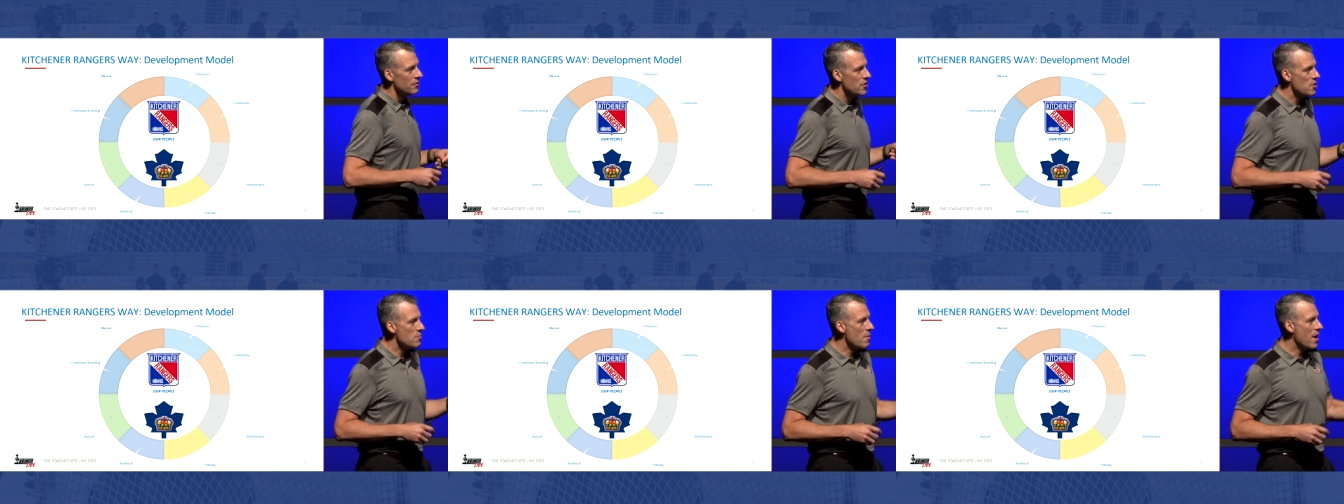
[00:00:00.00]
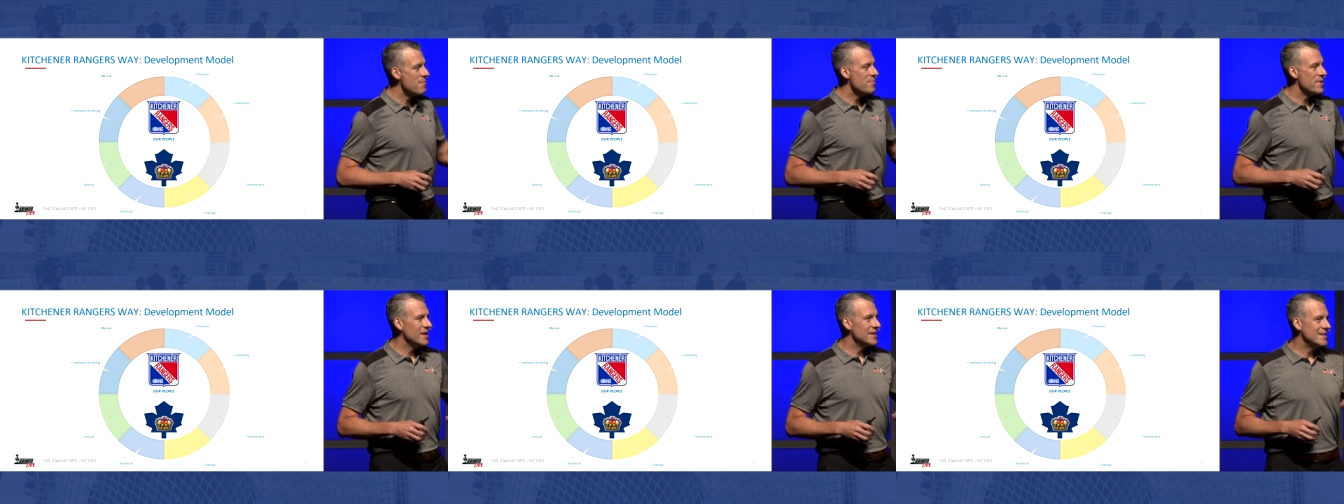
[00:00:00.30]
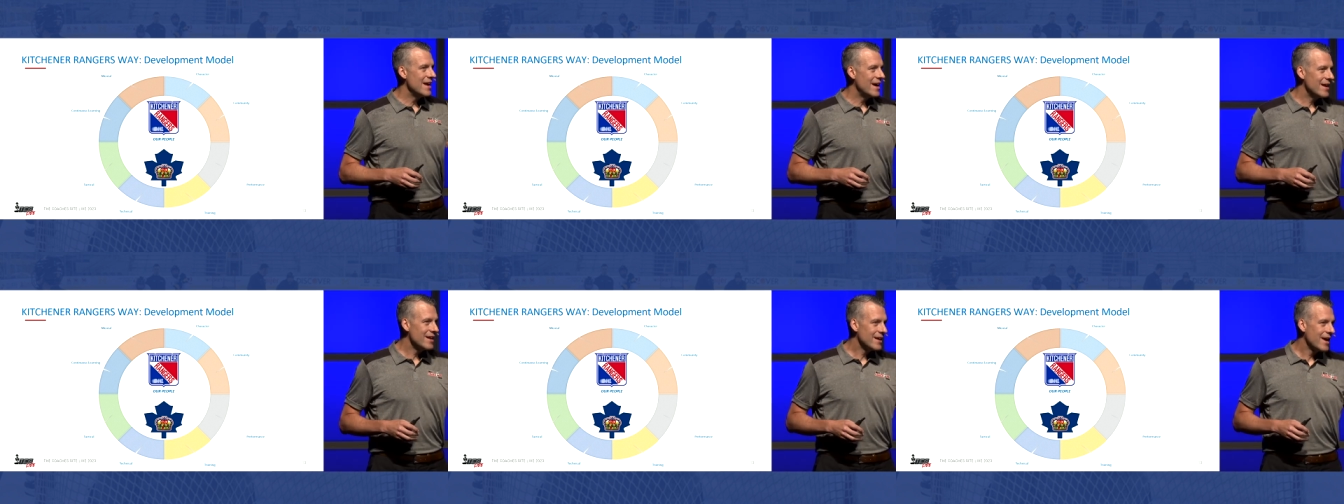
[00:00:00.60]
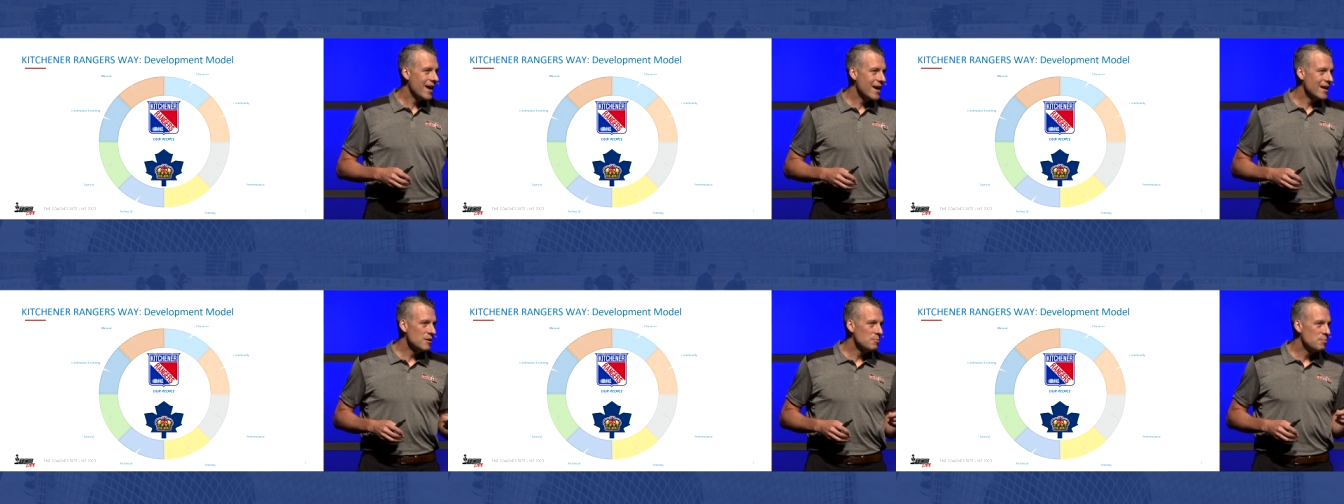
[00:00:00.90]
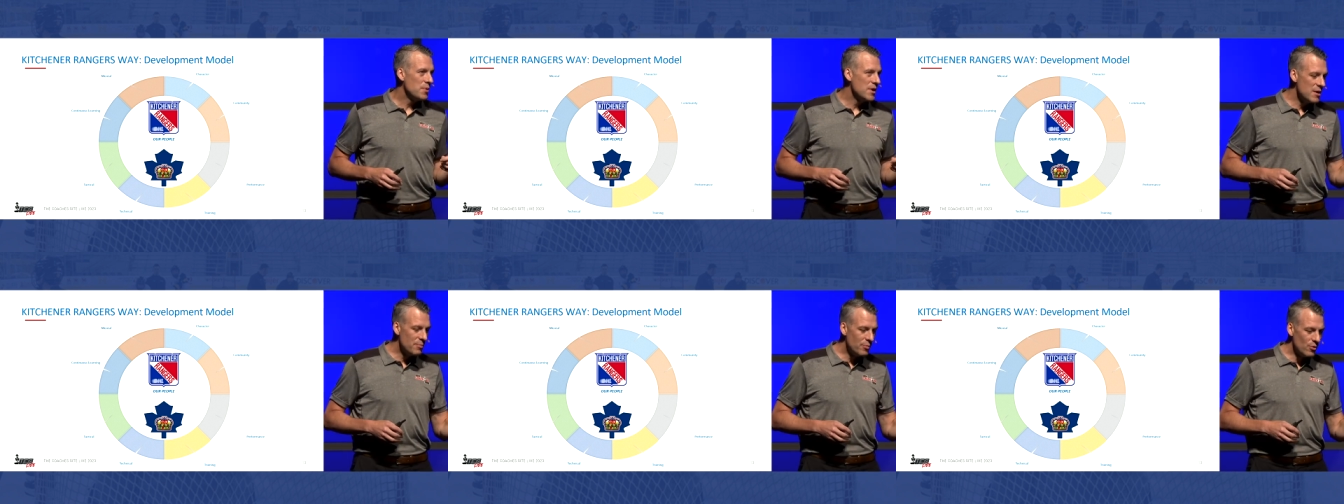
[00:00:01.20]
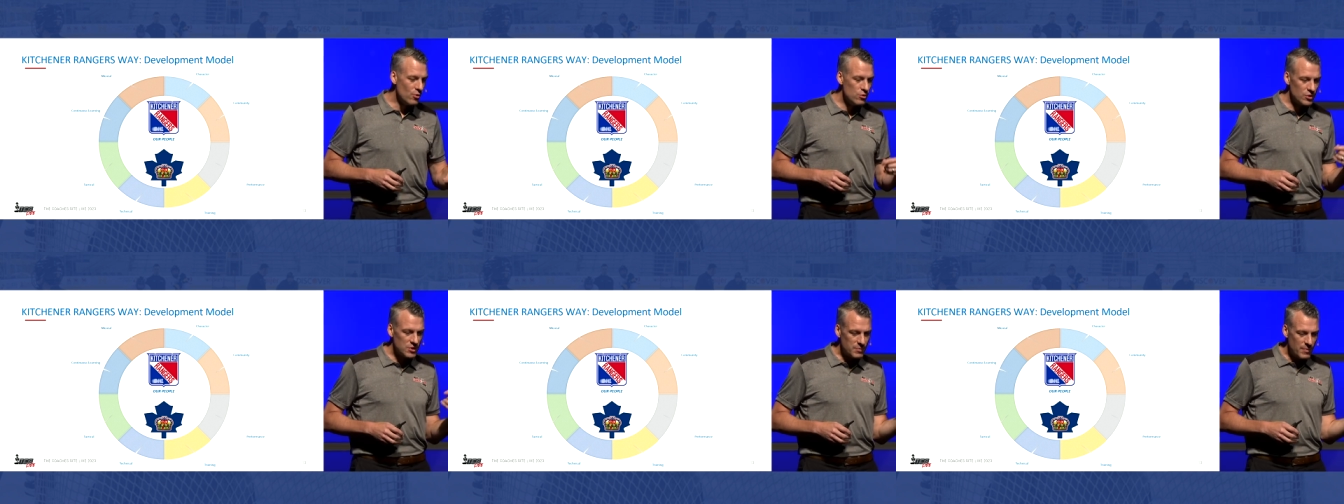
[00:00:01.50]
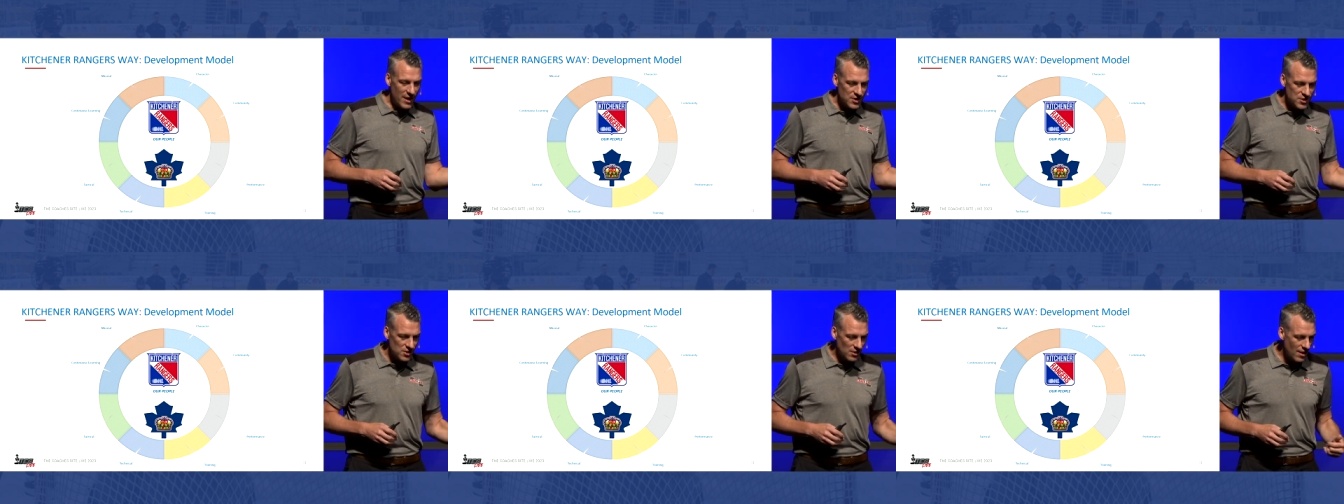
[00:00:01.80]
there might be dedicated people who
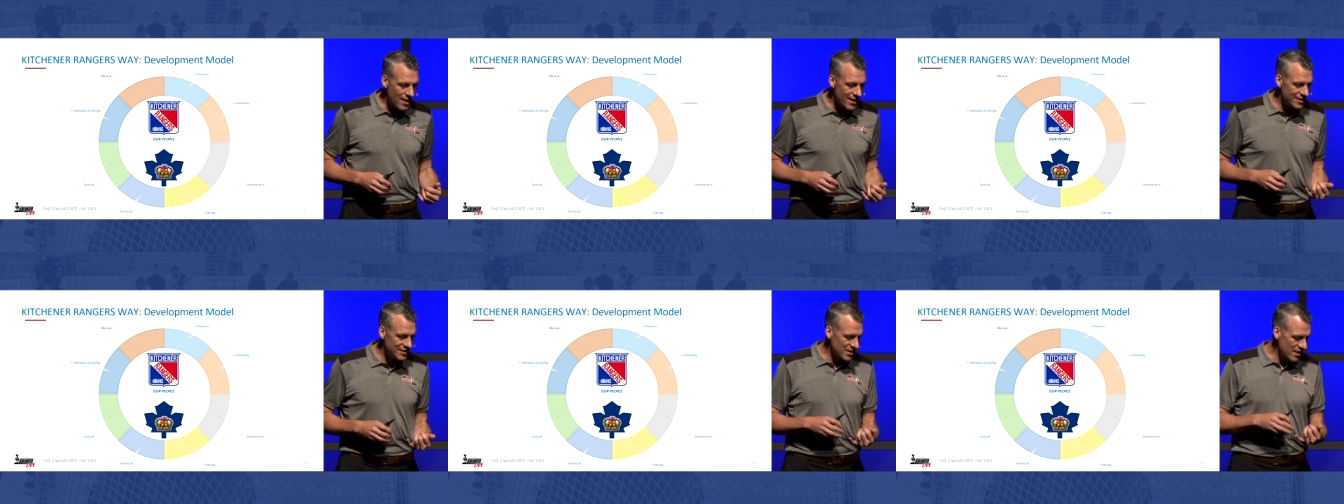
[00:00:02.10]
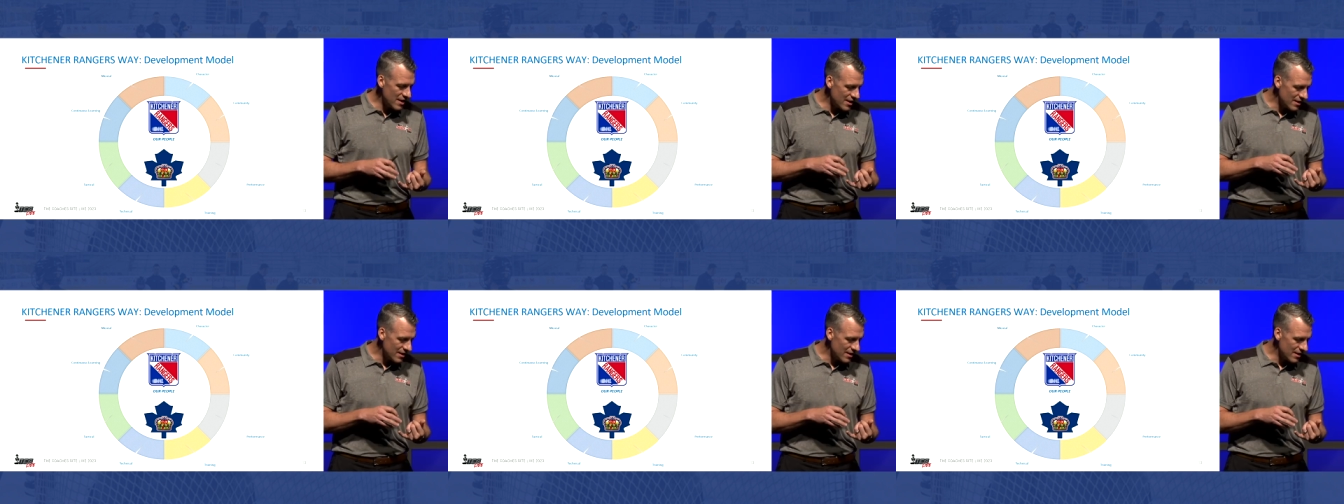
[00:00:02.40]
specialize